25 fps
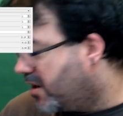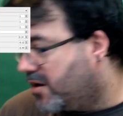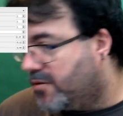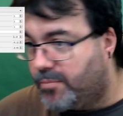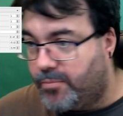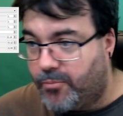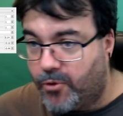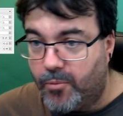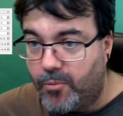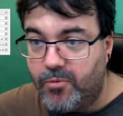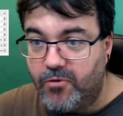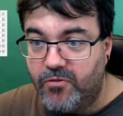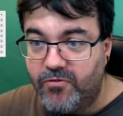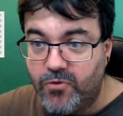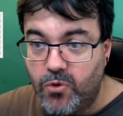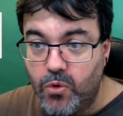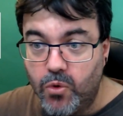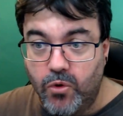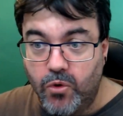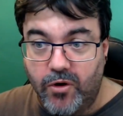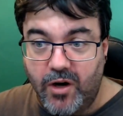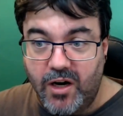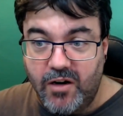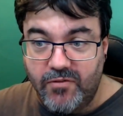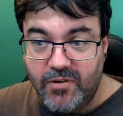proper
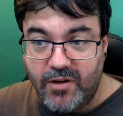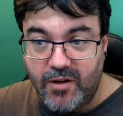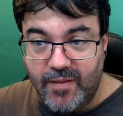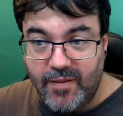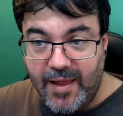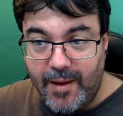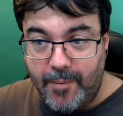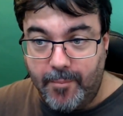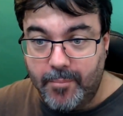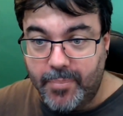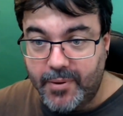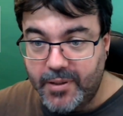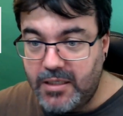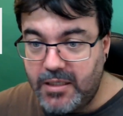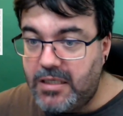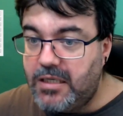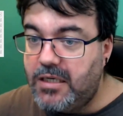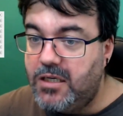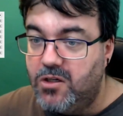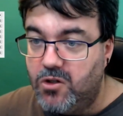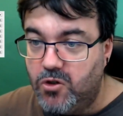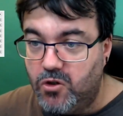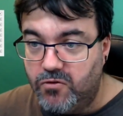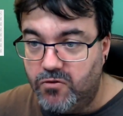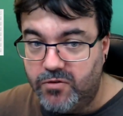photographic lamp
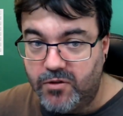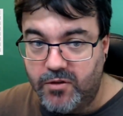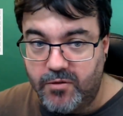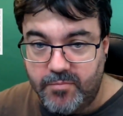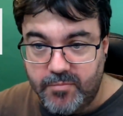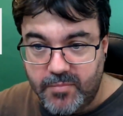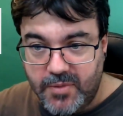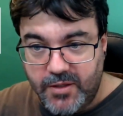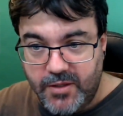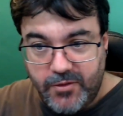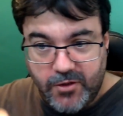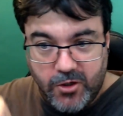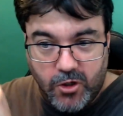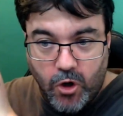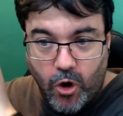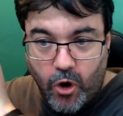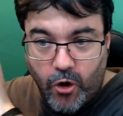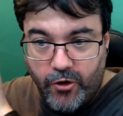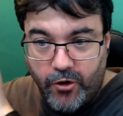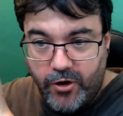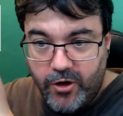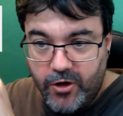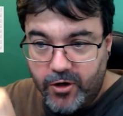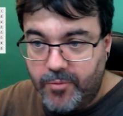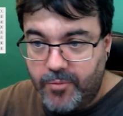over in the corner,